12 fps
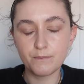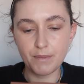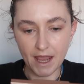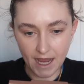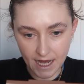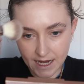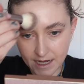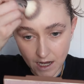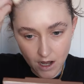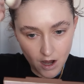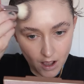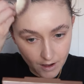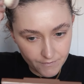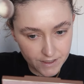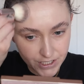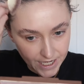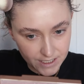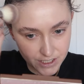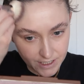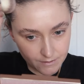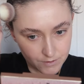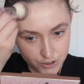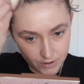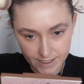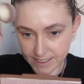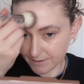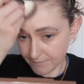paying a lot of attention and I'm trying to